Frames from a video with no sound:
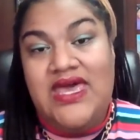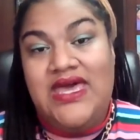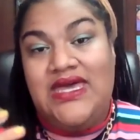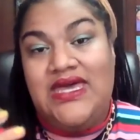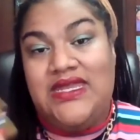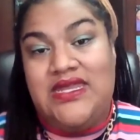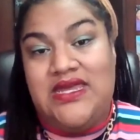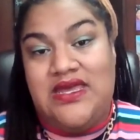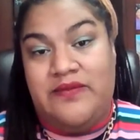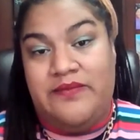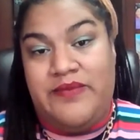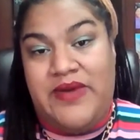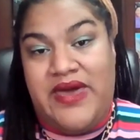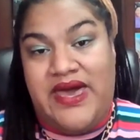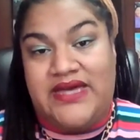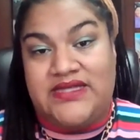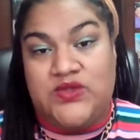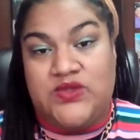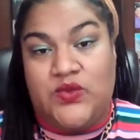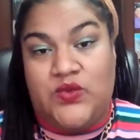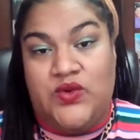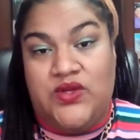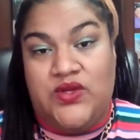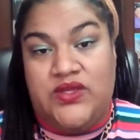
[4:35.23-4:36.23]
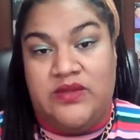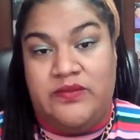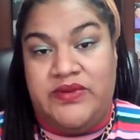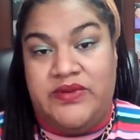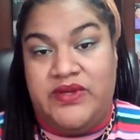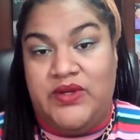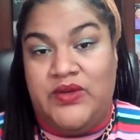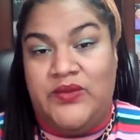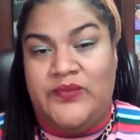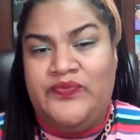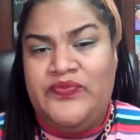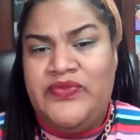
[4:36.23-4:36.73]
an impact on the
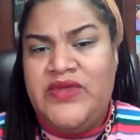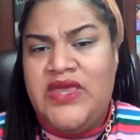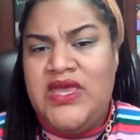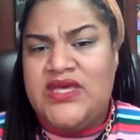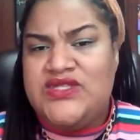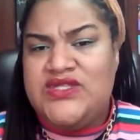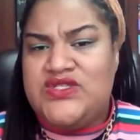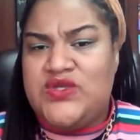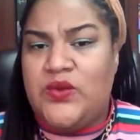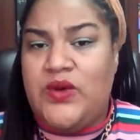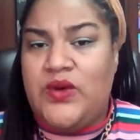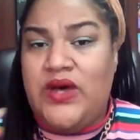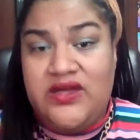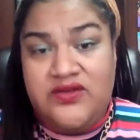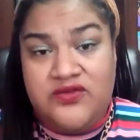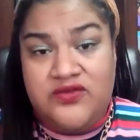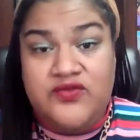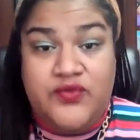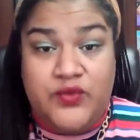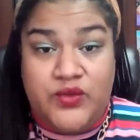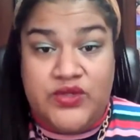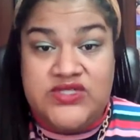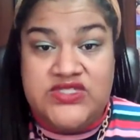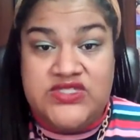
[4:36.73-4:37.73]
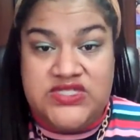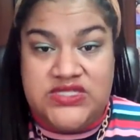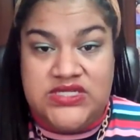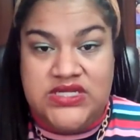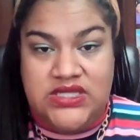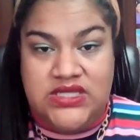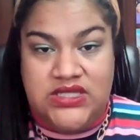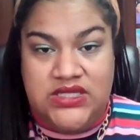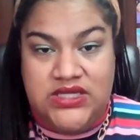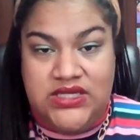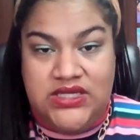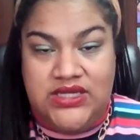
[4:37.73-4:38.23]
bill. So
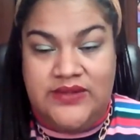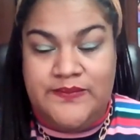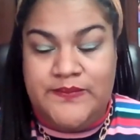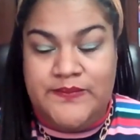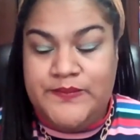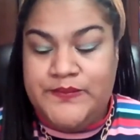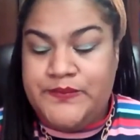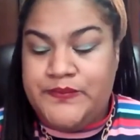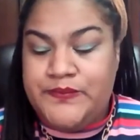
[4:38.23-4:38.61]
unfortunately,